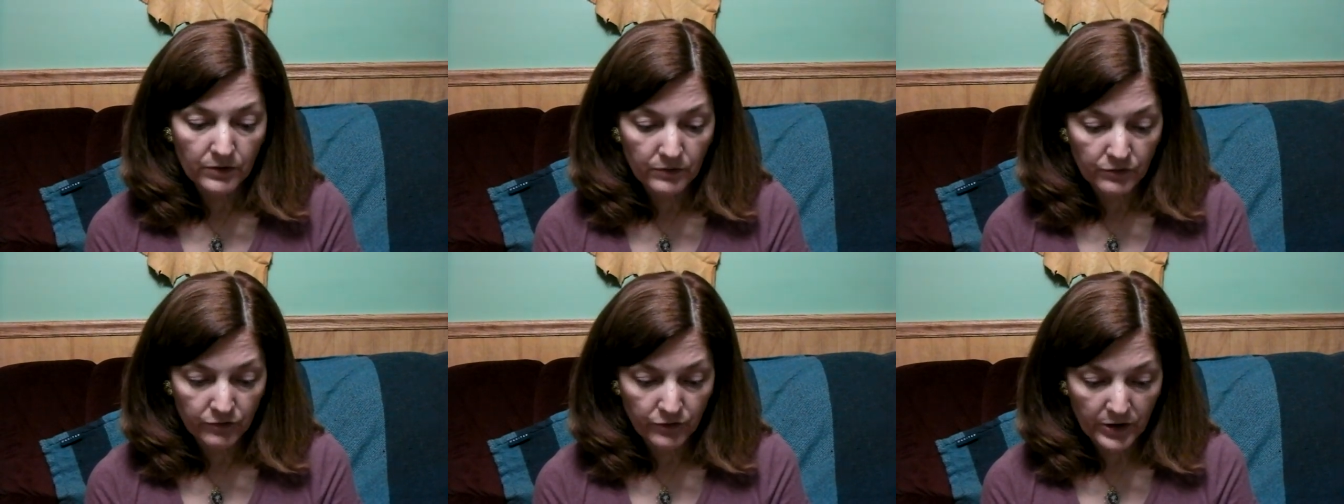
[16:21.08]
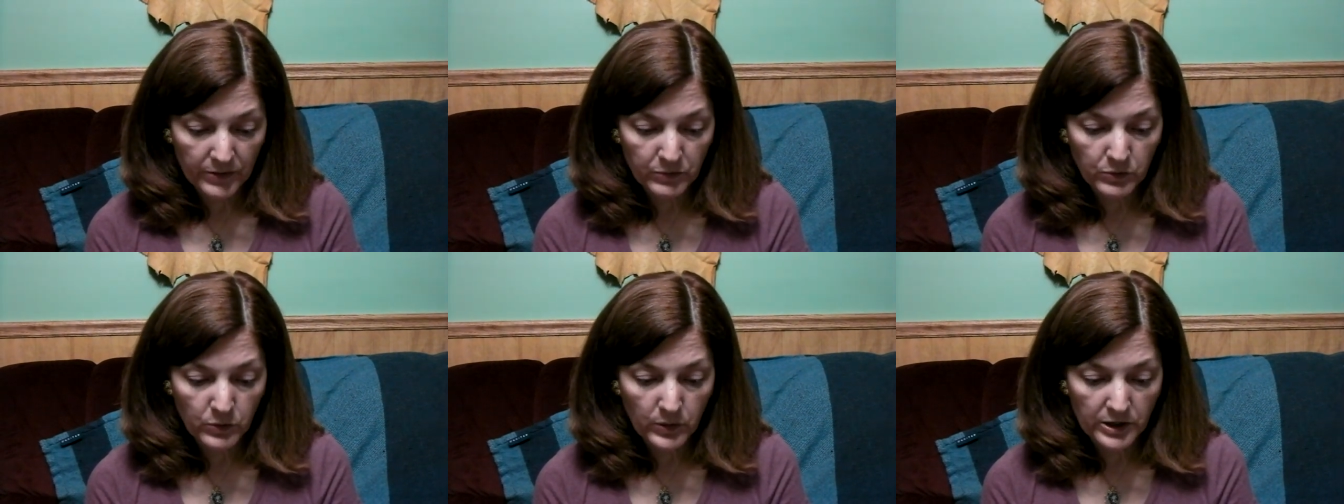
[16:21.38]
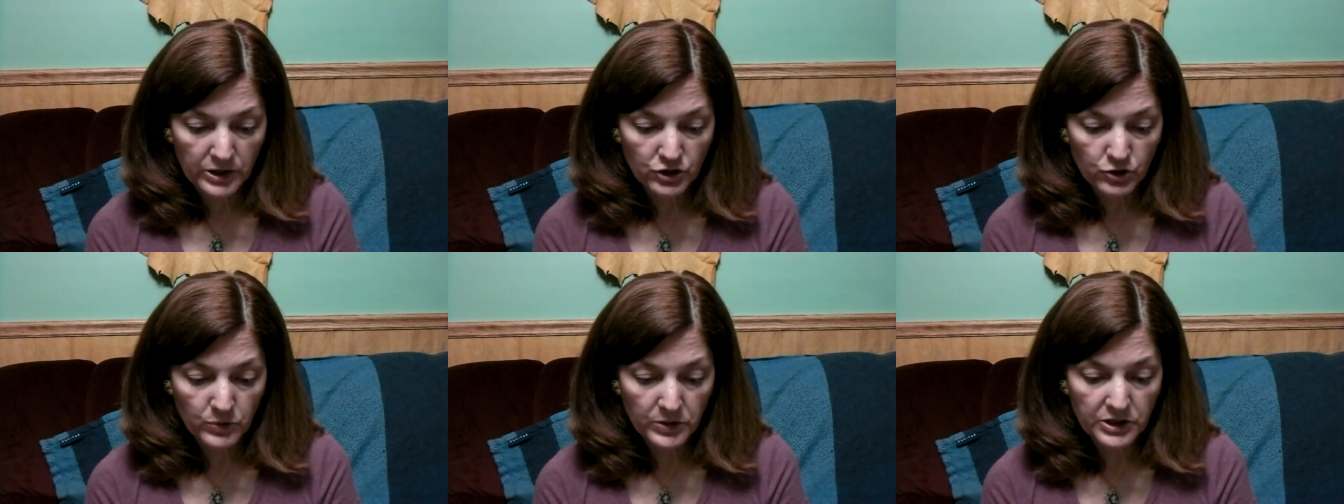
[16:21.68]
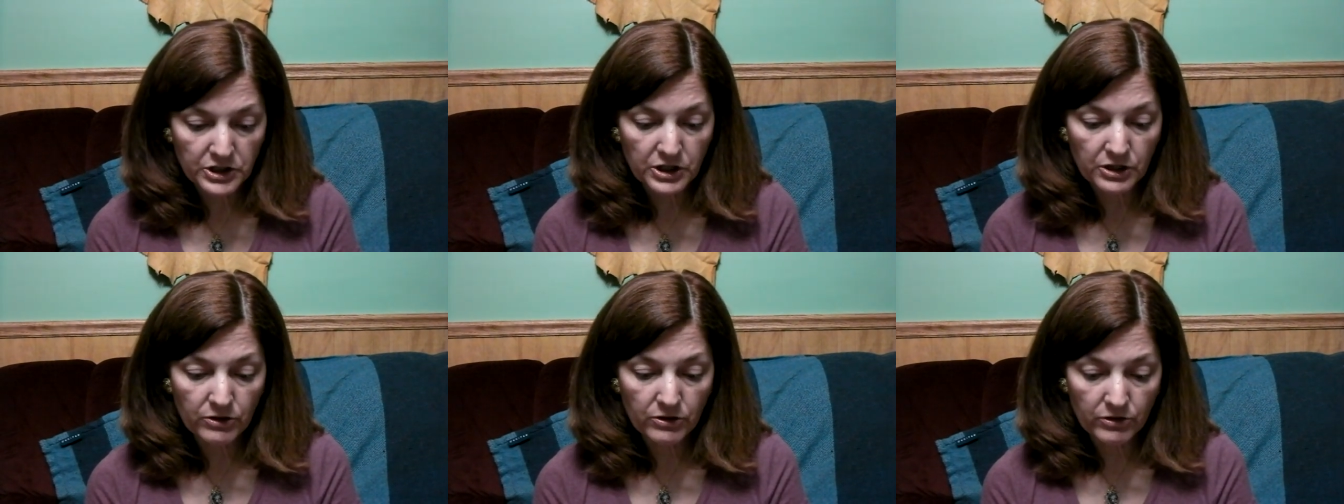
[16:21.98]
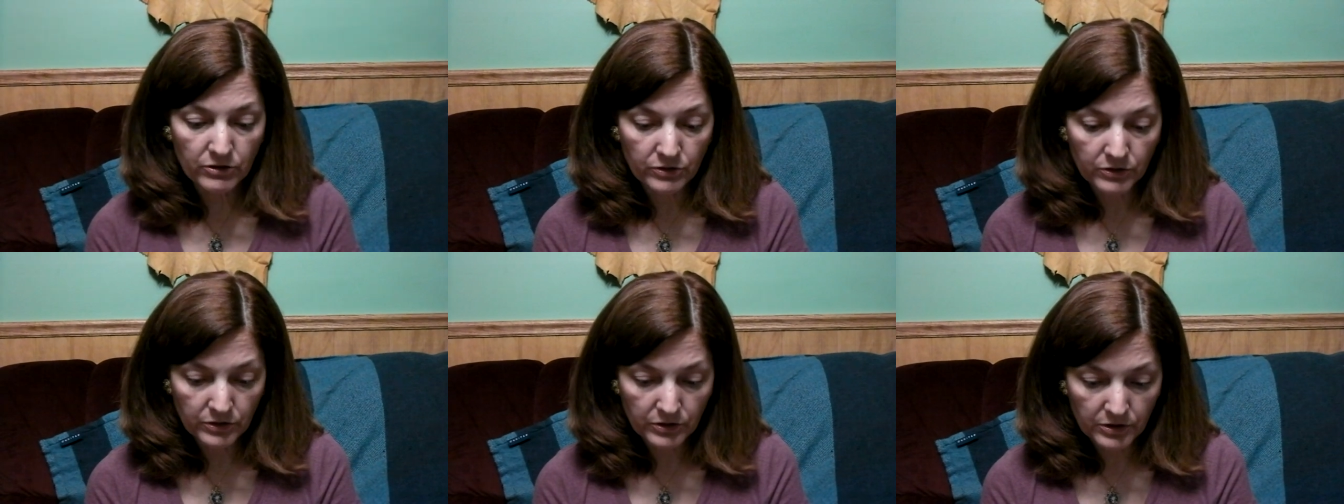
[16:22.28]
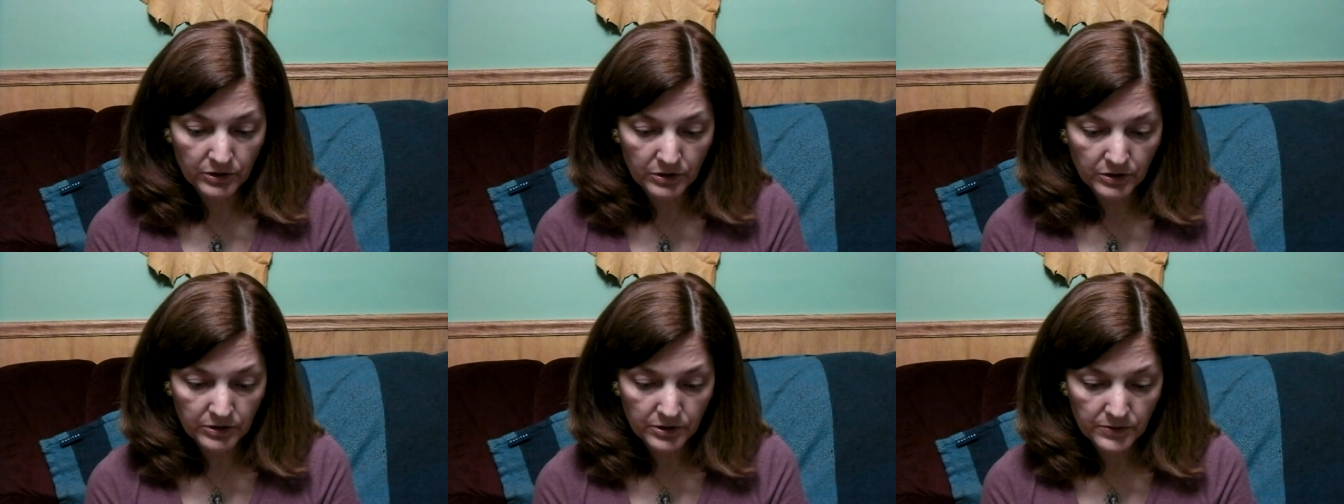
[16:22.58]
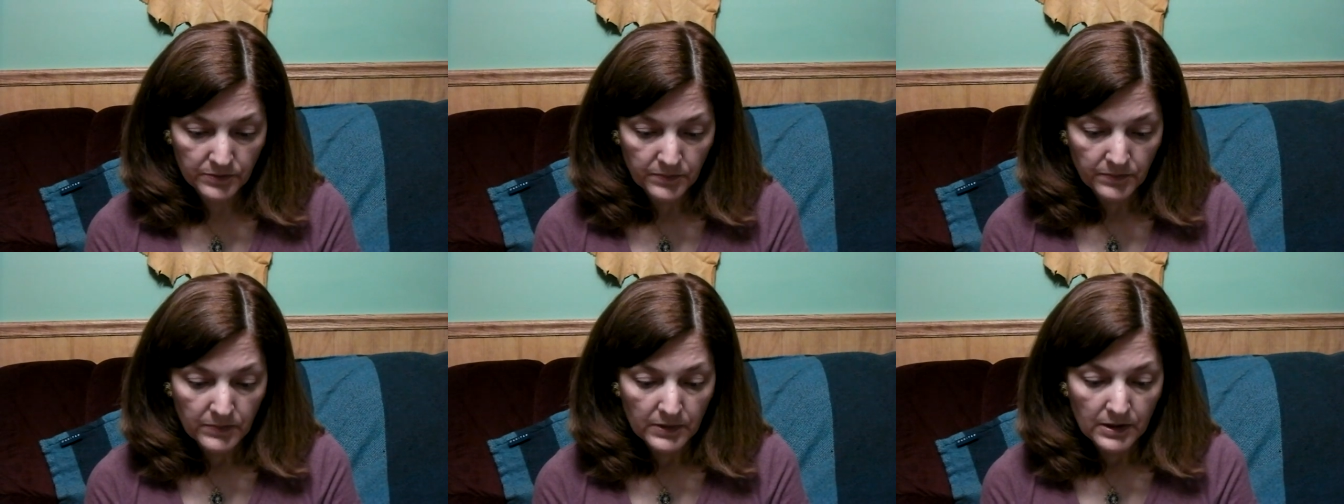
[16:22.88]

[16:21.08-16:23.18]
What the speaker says: February 23rd.